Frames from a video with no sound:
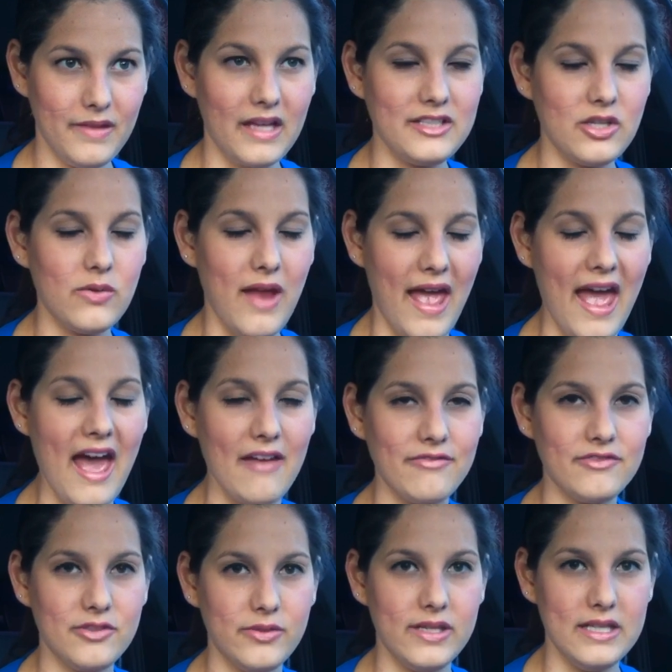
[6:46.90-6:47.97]
I don't
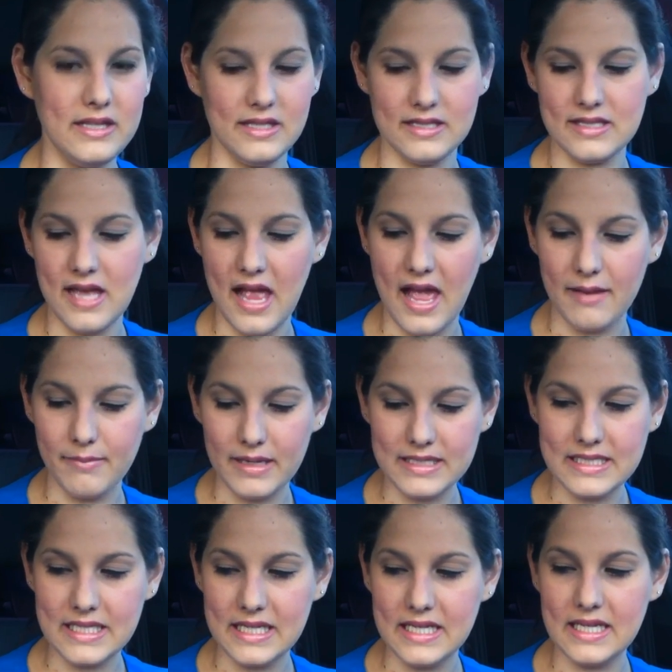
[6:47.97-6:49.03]
have to eat this. I had my
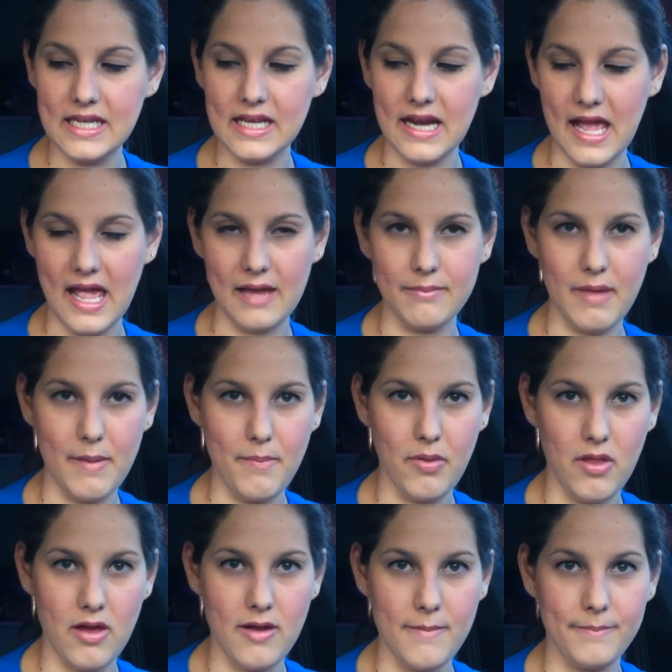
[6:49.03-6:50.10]
tea and I had my
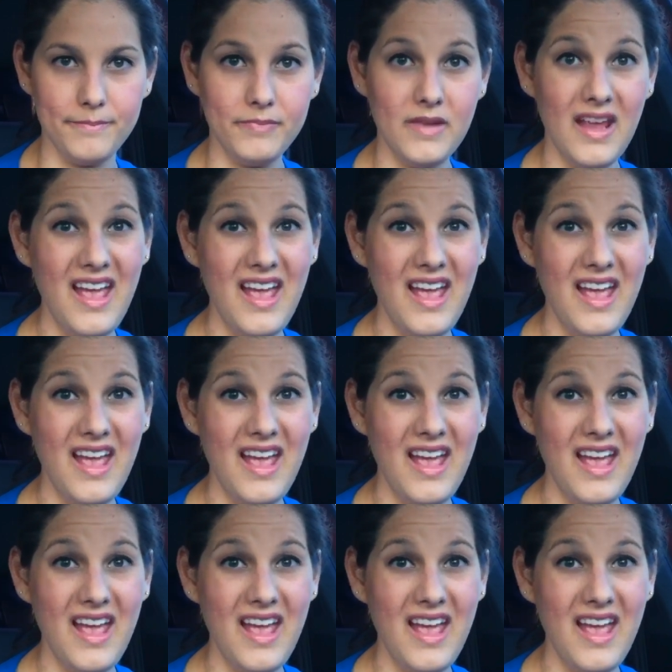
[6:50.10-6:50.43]
plum,